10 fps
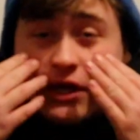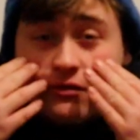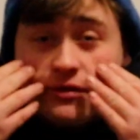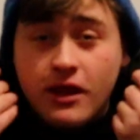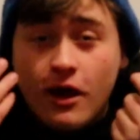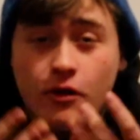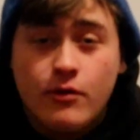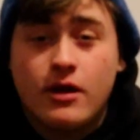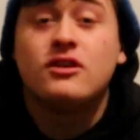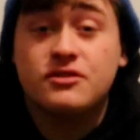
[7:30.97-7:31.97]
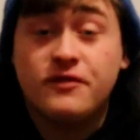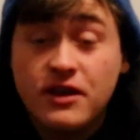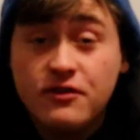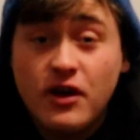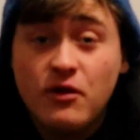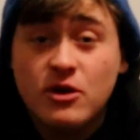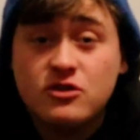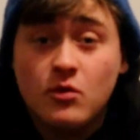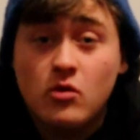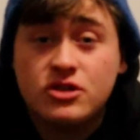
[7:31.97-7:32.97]
healed now. So thank you very
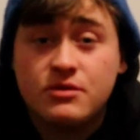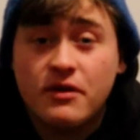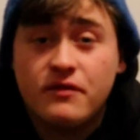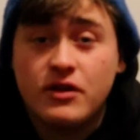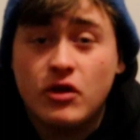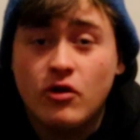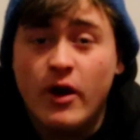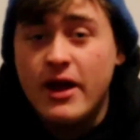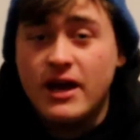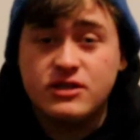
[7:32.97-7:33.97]
much for watching my video.